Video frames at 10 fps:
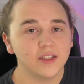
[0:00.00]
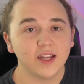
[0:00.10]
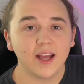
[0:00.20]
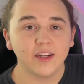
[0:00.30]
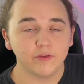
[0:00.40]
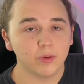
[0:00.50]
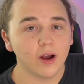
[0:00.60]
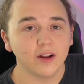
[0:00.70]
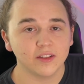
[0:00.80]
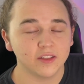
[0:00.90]
kind of
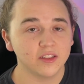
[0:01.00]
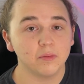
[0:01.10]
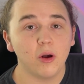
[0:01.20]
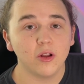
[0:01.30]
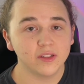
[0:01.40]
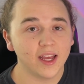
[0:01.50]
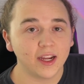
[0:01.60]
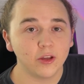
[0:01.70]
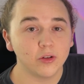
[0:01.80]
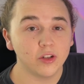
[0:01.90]
products a small
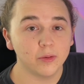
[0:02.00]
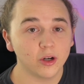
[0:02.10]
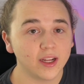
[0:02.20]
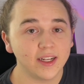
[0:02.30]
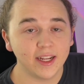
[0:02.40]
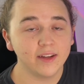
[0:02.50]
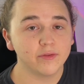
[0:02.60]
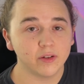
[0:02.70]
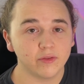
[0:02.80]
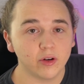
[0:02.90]
tech YouTuber can get
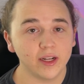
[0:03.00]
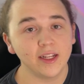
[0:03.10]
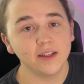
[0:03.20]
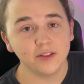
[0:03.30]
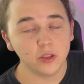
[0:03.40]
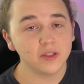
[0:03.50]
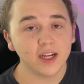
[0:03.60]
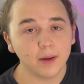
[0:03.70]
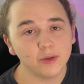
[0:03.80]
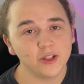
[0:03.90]
for free
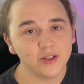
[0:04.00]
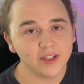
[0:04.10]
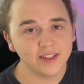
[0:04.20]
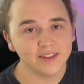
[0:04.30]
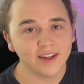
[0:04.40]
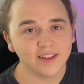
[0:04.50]
using opportunities like